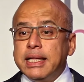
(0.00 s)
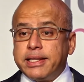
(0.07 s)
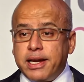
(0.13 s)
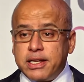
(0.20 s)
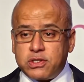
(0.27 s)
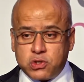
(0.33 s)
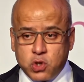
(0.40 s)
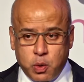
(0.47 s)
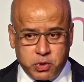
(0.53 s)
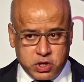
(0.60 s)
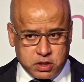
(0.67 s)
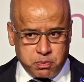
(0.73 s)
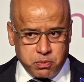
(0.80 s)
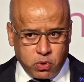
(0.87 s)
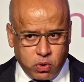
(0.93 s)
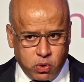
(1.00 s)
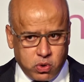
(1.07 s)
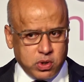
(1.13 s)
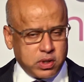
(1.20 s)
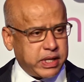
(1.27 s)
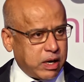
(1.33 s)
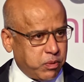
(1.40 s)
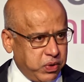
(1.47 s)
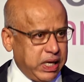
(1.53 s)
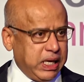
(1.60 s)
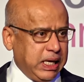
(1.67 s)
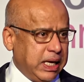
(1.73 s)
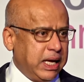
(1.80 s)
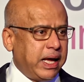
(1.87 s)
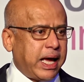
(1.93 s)
There is so much more that
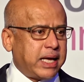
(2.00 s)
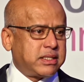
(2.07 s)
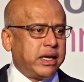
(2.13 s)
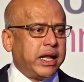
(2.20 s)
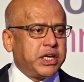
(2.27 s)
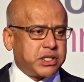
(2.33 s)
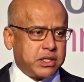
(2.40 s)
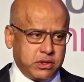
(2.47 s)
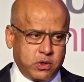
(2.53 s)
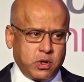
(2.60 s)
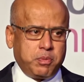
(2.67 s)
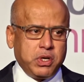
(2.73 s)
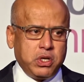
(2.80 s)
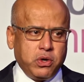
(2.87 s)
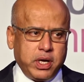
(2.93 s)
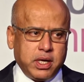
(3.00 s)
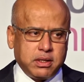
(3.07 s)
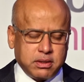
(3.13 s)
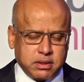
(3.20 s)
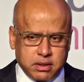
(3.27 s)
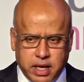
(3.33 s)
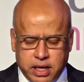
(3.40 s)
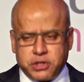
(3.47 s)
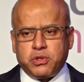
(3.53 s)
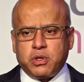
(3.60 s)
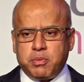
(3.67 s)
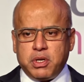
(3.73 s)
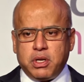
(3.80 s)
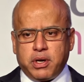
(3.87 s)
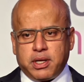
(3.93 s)
we as a nation could be doing and
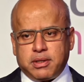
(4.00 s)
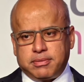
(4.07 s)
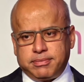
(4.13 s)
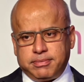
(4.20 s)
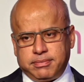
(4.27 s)
should be doing.